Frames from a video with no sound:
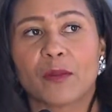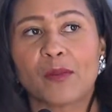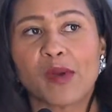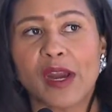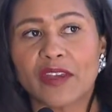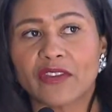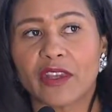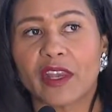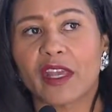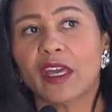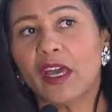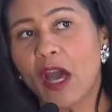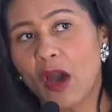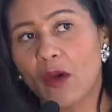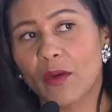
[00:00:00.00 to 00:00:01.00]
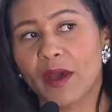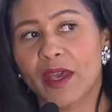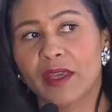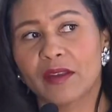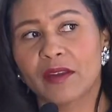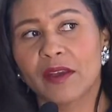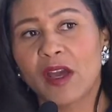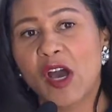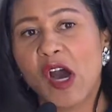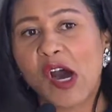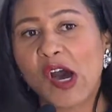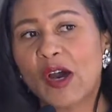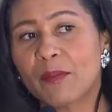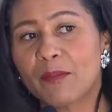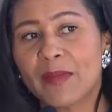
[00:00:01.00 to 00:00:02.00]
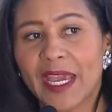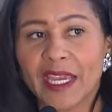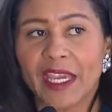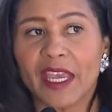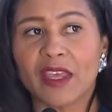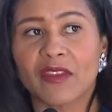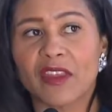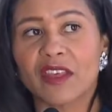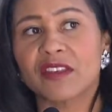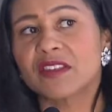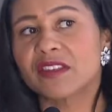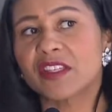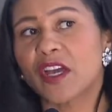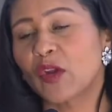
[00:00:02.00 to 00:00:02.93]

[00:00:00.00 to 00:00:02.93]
President Cohen on making this